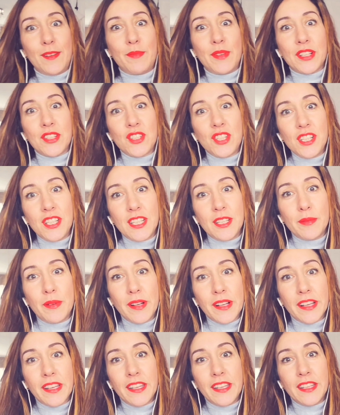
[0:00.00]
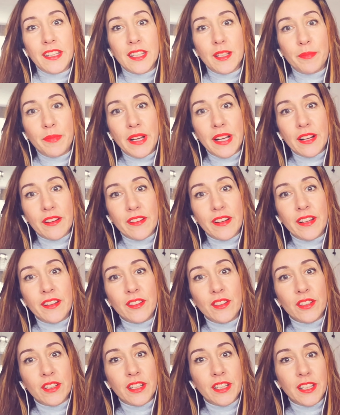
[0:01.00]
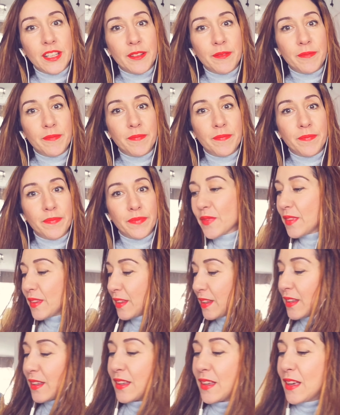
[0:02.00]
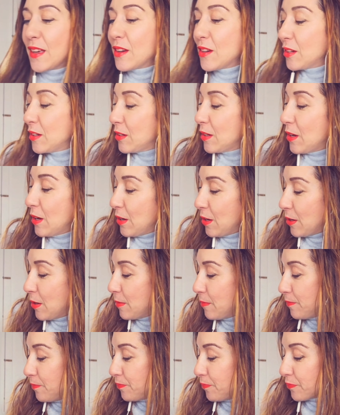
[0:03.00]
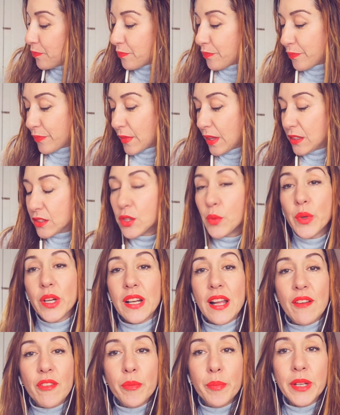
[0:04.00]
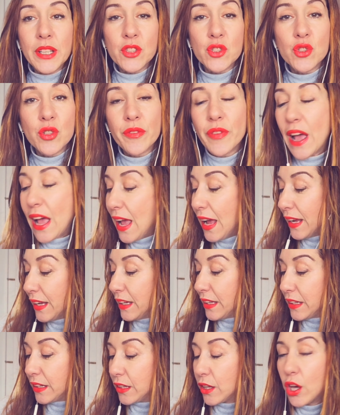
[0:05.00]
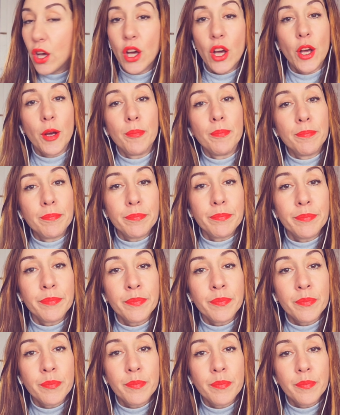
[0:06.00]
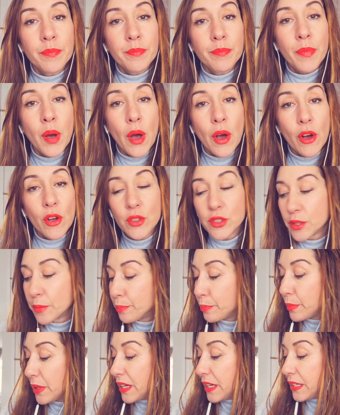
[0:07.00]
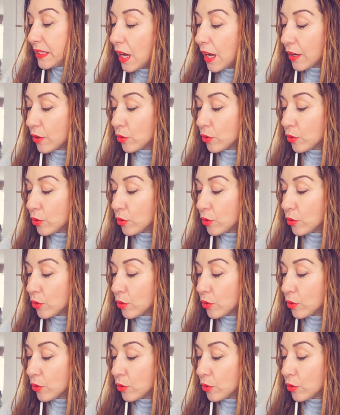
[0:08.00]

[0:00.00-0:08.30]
My cheeky monkey in the background, look at him. So we're going to have a mixture of hanging pearls and beads,